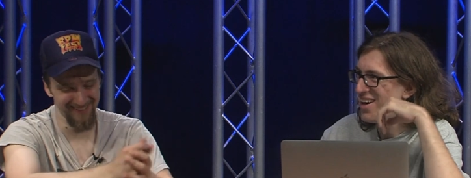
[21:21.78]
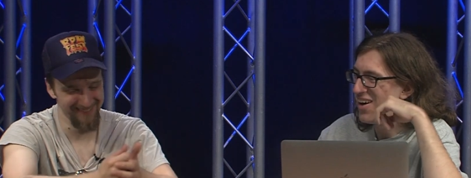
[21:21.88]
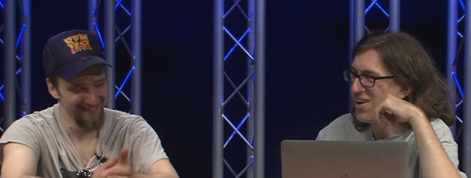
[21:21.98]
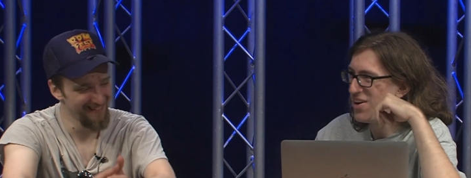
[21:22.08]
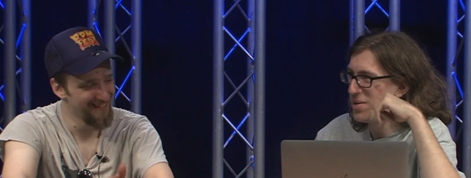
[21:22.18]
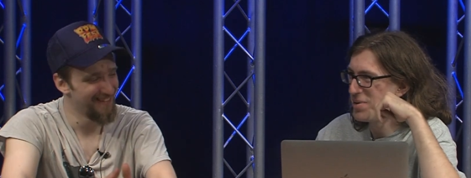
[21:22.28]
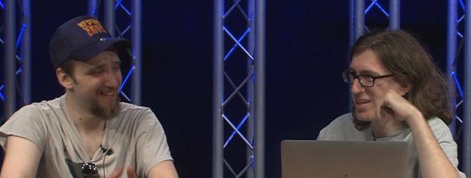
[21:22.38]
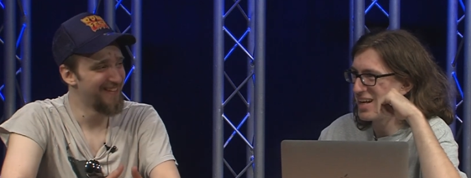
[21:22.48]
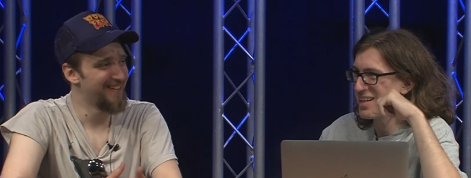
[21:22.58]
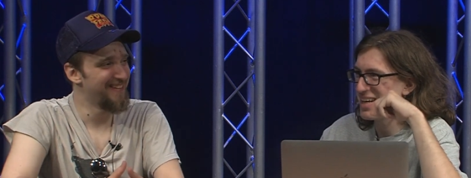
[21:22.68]
Speaker 1: Uh, but
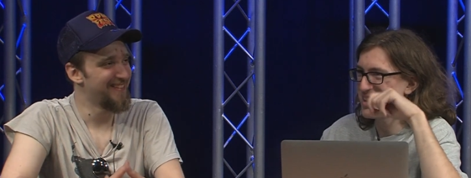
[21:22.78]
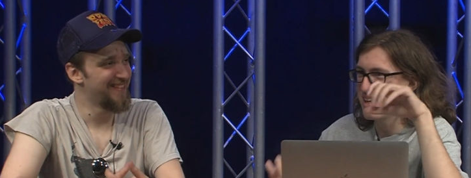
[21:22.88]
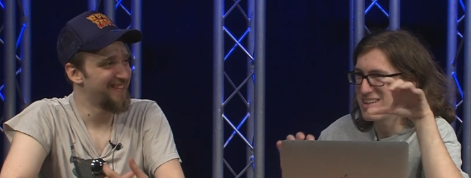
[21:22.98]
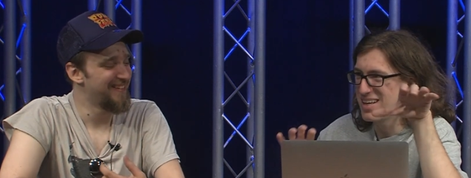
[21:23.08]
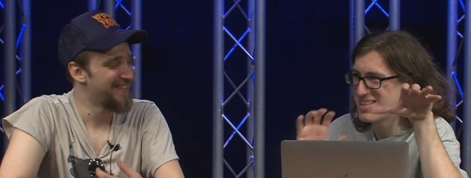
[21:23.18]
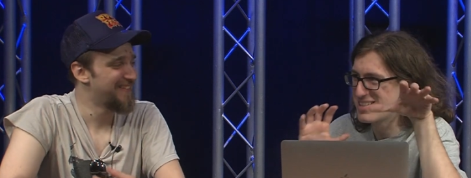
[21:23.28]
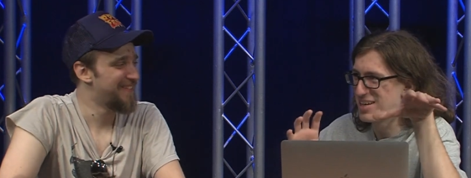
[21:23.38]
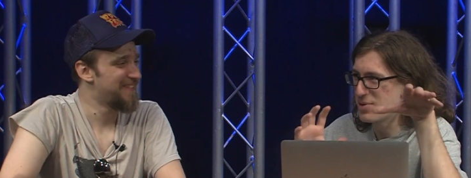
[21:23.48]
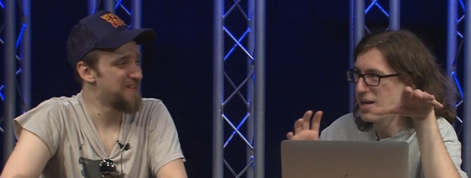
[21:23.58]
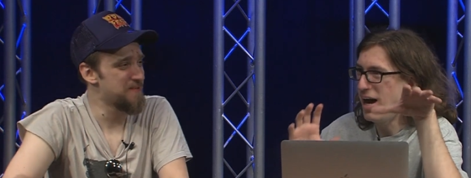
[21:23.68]
like like they they
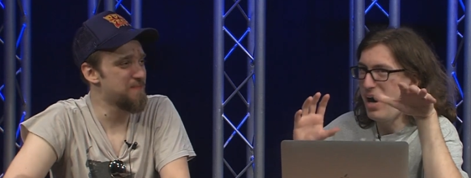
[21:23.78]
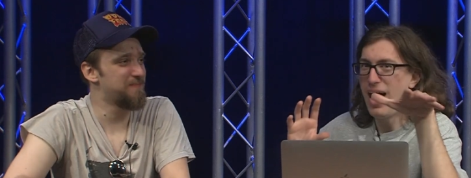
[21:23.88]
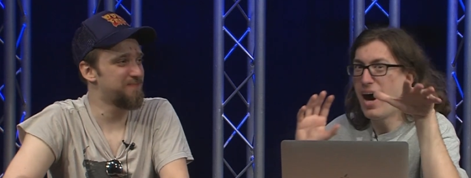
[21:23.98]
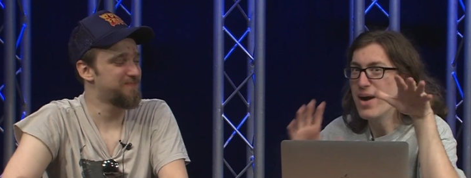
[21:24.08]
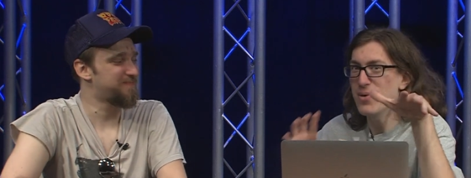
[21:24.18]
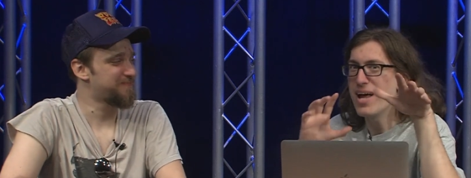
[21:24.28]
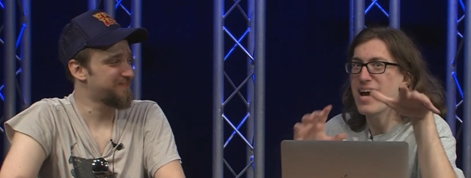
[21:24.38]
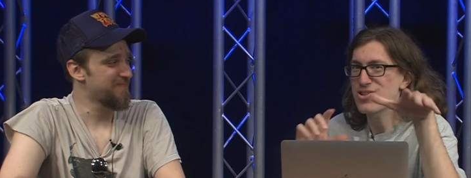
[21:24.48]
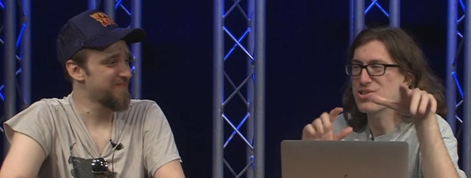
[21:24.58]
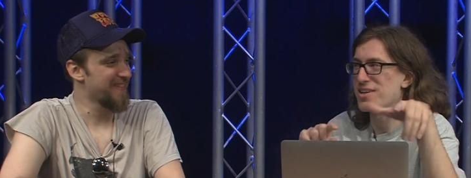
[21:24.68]
stick with. I would
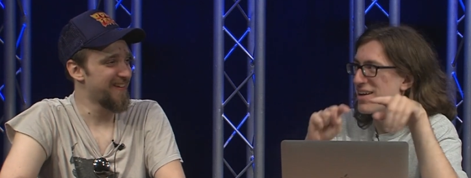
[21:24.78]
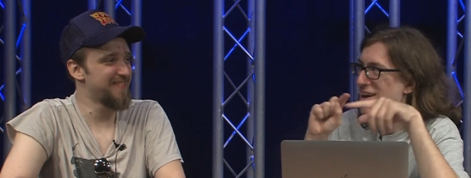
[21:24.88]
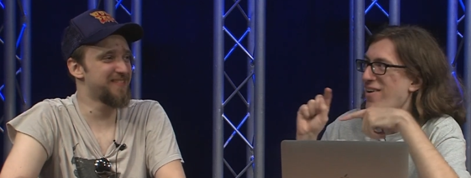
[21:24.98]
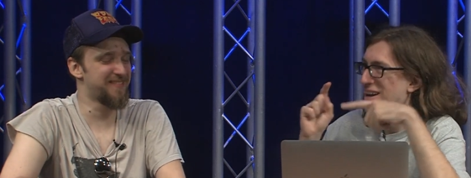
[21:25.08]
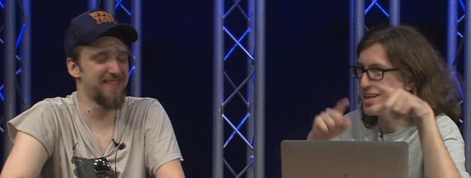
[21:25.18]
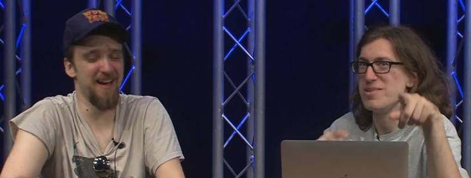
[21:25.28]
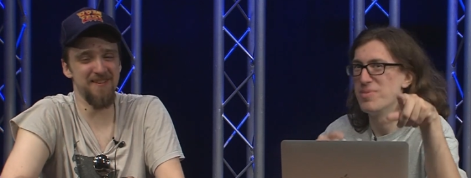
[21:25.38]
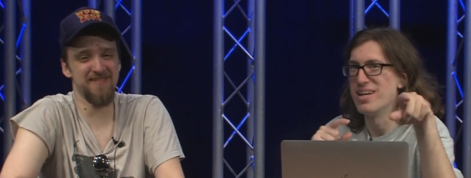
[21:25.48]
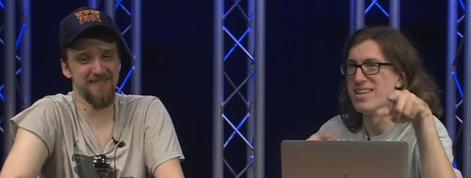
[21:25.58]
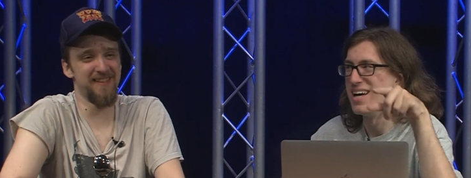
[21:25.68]
actually unironically that,
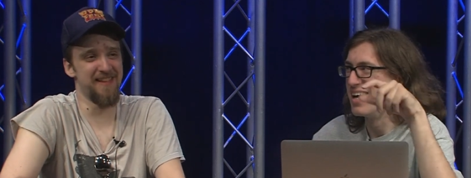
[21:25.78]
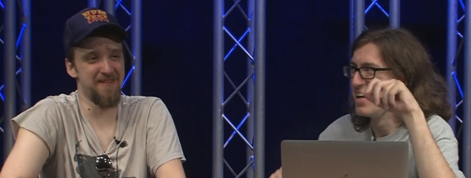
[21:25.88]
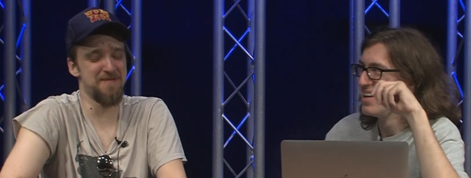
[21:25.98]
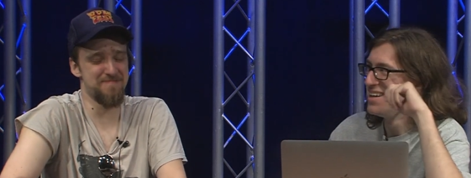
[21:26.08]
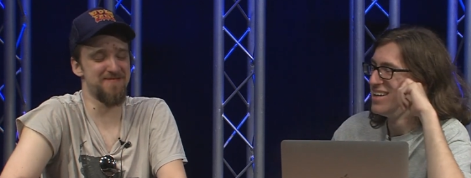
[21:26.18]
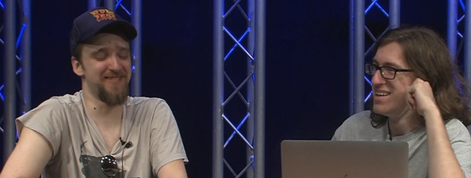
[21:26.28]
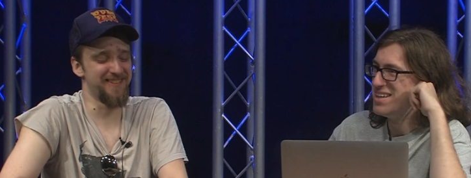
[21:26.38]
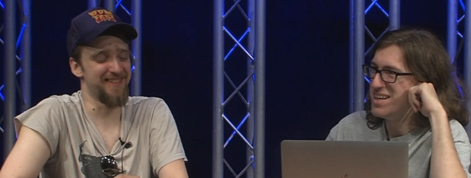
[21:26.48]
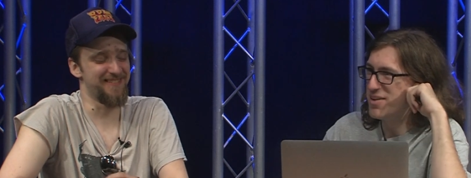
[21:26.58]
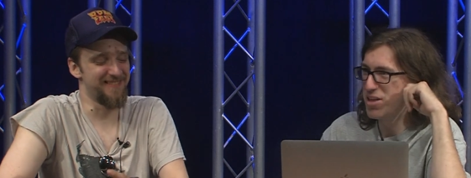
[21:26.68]
play that. That would
Speaker 2: be pretty
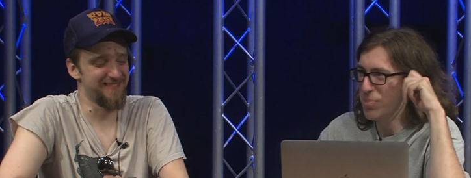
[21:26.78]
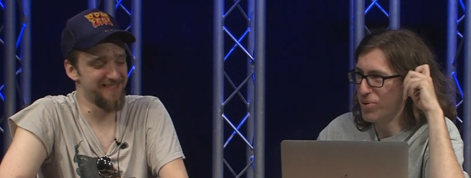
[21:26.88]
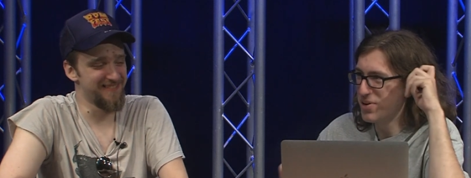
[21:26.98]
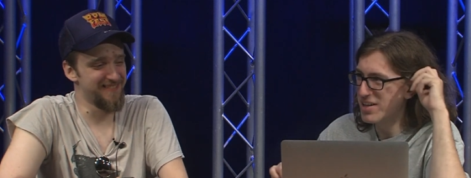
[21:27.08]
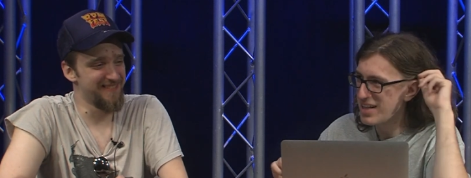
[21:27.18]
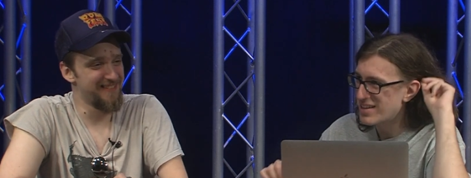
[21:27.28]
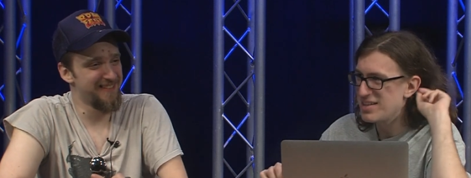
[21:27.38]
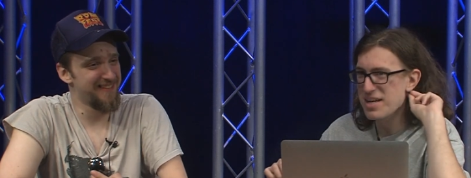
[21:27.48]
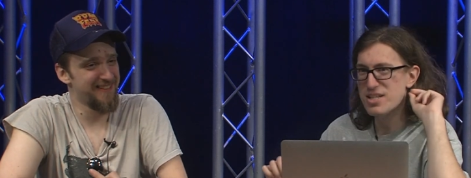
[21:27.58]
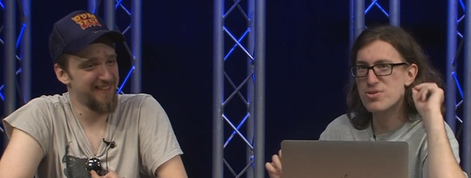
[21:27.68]
good. If
Speaker 1: they put in like the
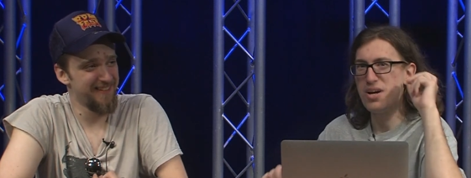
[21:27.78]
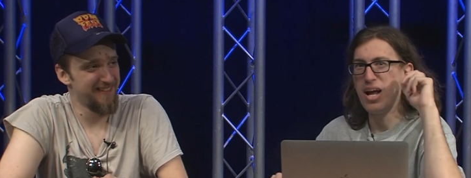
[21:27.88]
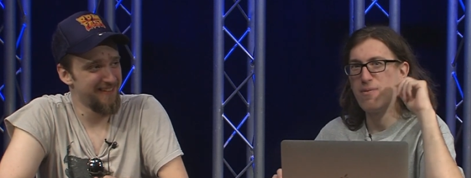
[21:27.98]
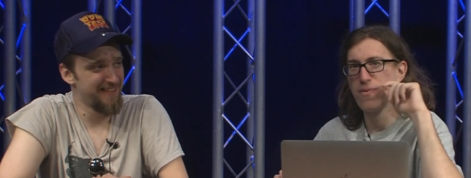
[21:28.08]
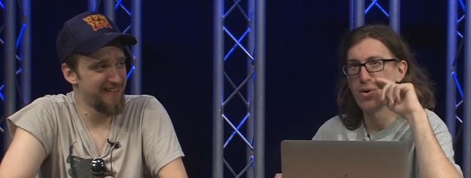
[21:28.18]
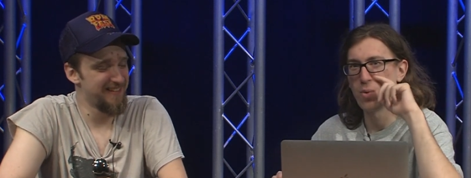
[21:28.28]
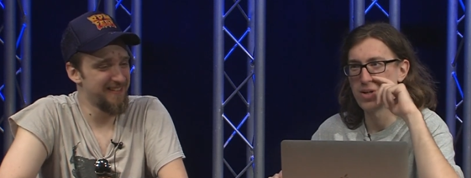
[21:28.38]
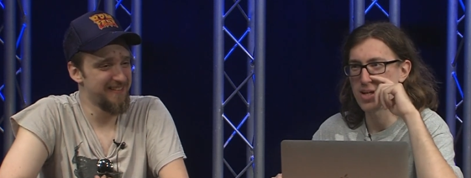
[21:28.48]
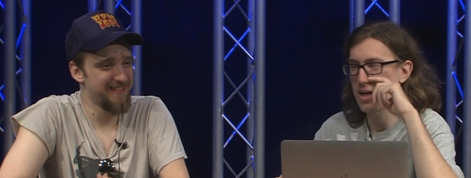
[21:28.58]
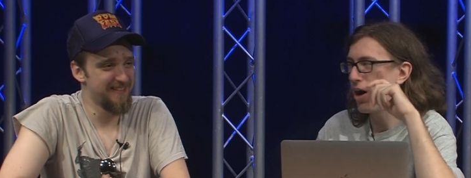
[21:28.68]
extra effort where it's
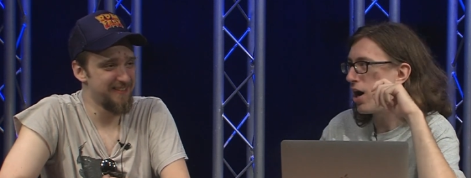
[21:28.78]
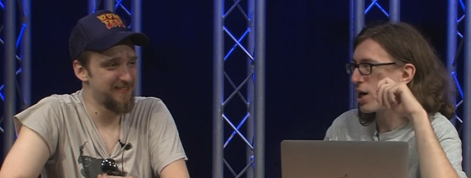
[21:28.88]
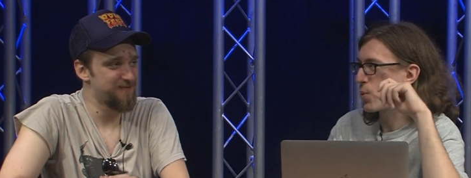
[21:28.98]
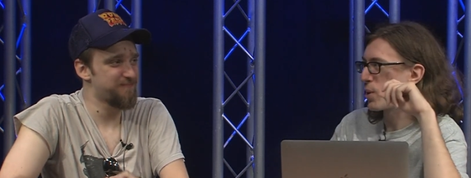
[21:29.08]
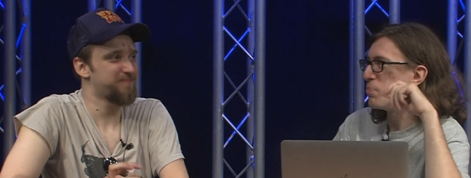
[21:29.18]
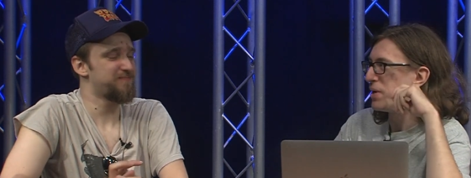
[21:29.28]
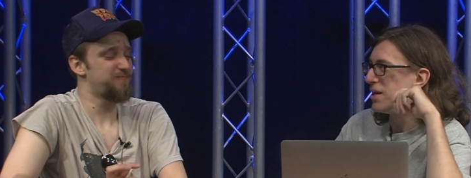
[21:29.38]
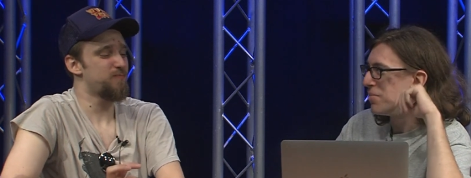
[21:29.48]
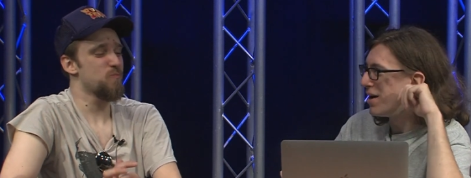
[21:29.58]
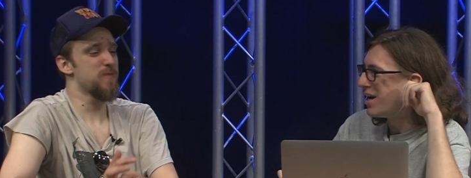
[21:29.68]
like an awkward beat
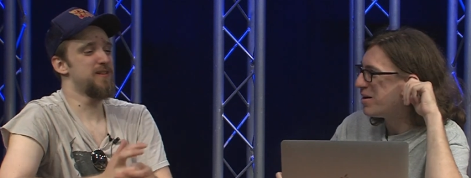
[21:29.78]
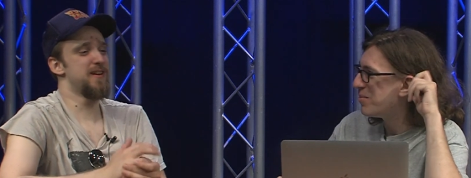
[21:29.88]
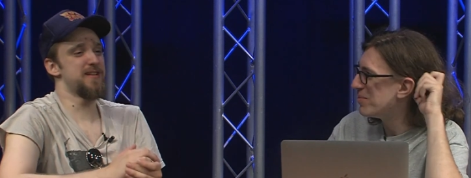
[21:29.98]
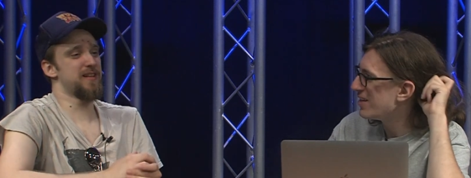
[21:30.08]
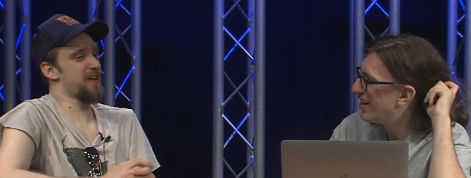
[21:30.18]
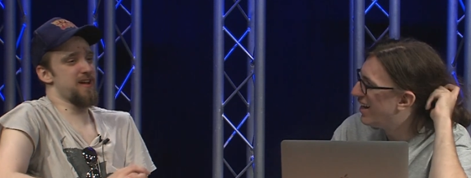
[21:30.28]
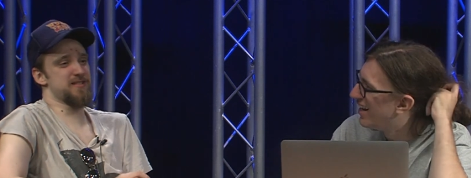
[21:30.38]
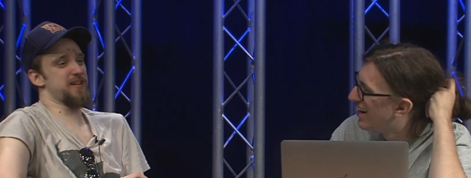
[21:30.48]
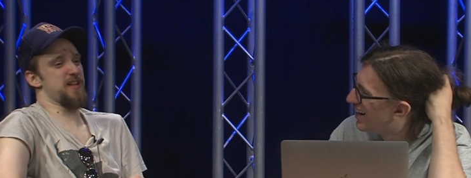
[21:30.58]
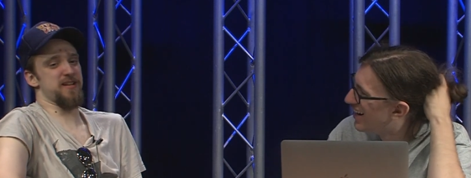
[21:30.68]
'em up.
Speaker 2: It, It's
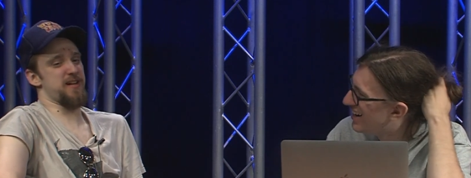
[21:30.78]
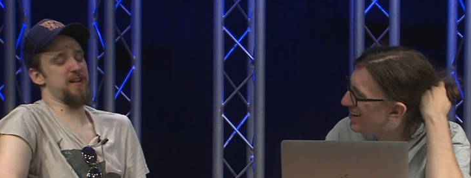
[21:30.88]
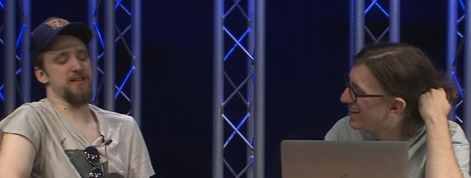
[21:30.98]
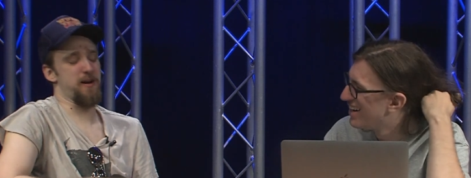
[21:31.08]
like, like it's like